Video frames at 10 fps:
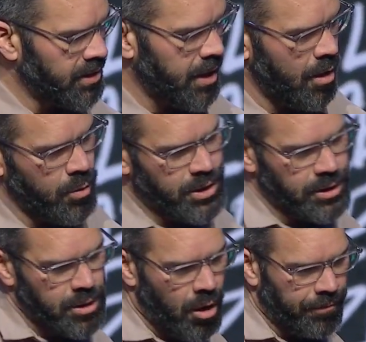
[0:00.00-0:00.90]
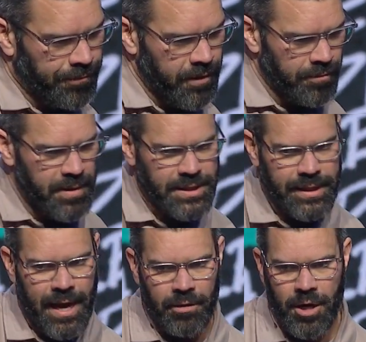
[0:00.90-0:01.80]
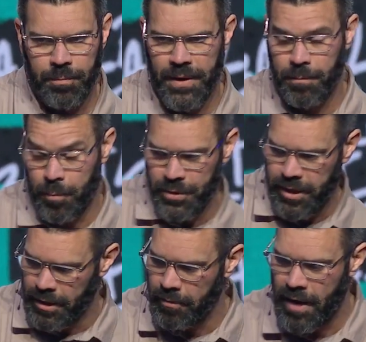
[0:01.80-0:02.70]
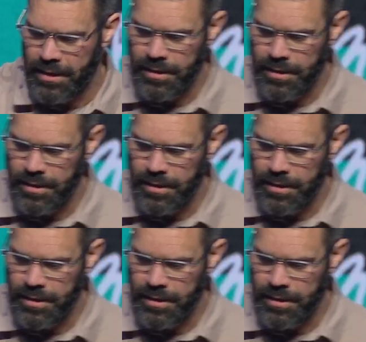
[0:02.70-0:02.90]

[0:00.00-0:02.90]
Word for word: the scale, which is called fear of missing out. Young people, particularly, write